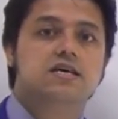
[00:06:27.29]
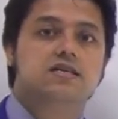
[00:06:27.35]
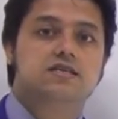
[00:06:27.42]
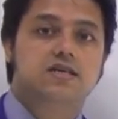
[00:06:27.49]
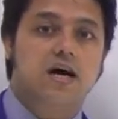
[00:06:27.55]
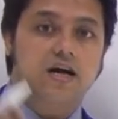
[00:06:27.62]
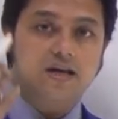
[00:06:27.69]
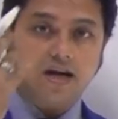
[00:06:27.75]

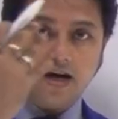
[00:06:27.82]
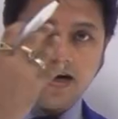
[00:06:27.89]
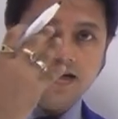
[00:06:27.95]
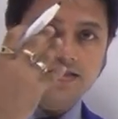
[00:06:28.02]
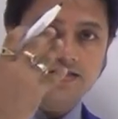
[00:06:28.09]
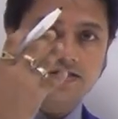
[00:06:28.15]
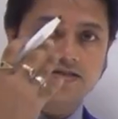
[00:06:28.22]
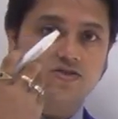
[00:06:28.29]
dry
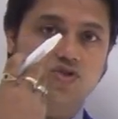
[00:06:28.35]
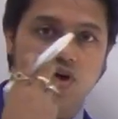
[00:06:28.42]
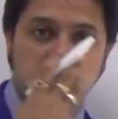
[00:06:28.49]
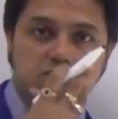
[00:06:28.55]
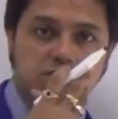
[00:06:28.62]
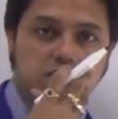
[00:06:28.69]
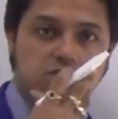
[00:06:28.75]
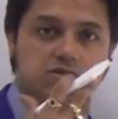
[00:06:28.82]
eyes, dry
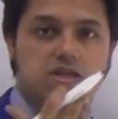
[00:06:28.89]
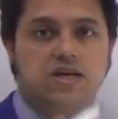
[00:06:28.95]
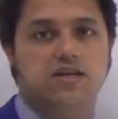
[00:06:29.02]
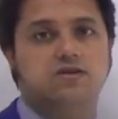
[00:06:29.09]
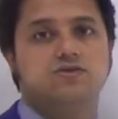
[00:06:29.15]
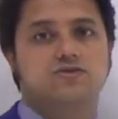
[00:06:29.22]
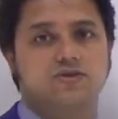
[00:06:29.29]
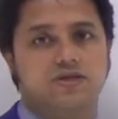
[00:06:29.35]
mouth, and
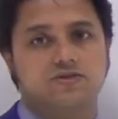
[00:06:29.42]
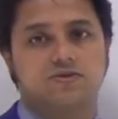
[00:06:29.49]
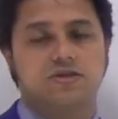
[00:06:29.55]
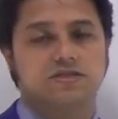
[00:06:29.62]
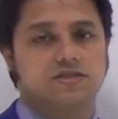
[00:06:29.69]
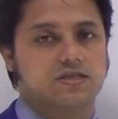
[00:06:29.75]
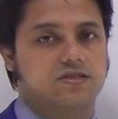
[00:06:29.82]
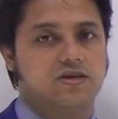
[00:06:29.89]
also as well
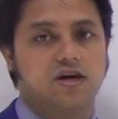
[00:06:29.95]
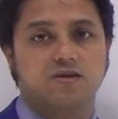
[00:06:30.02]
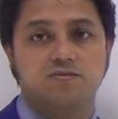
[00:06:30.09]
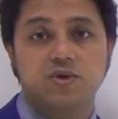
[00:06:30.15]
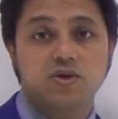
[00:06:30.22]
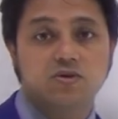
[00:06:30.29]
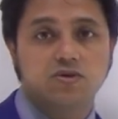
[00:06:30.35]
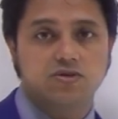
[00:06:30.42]
as the dry
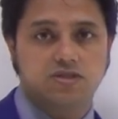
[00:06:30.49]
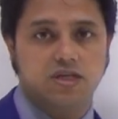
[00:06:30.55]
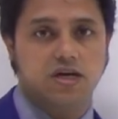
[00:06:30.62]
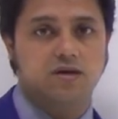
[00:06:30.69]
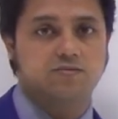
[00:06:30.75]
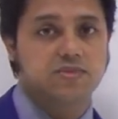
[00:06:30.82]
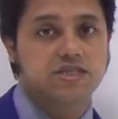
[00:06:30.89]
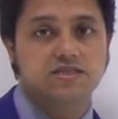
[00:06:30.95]
mucosa,
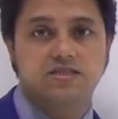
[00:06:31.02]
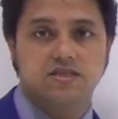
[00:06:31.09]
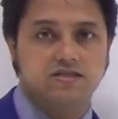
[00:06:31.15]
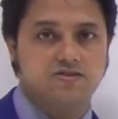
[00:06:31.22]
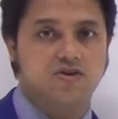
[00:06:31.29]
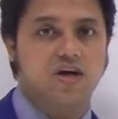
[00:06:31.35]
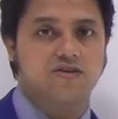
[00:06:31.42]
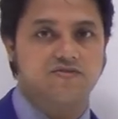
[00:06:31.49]
means the
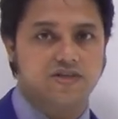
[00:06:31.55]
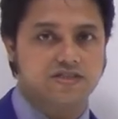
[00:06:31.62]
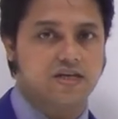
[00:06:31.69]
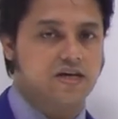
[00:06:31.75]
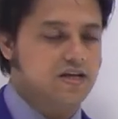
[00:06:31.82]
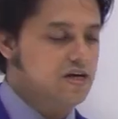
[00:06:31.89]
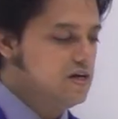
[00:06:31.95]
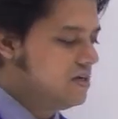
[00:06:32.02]
dry
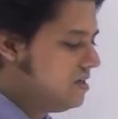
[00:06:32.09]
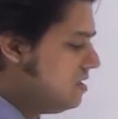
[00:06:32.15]
vagina.